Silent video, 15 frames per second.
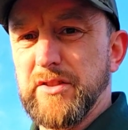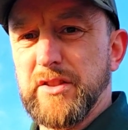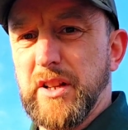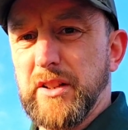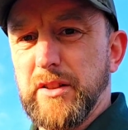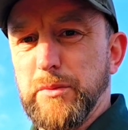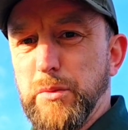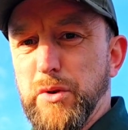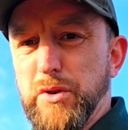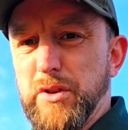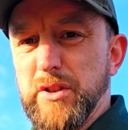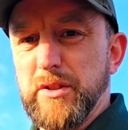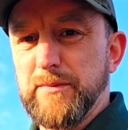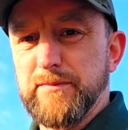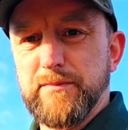standing
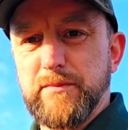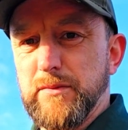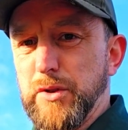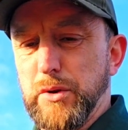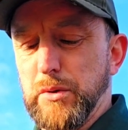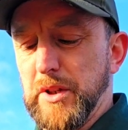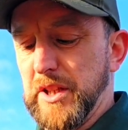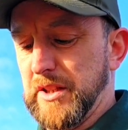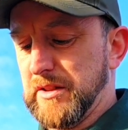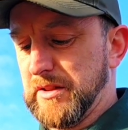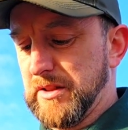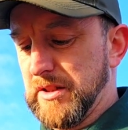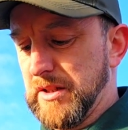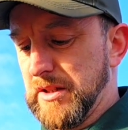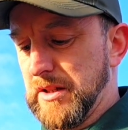water, no
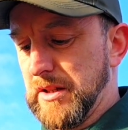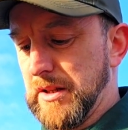leaks.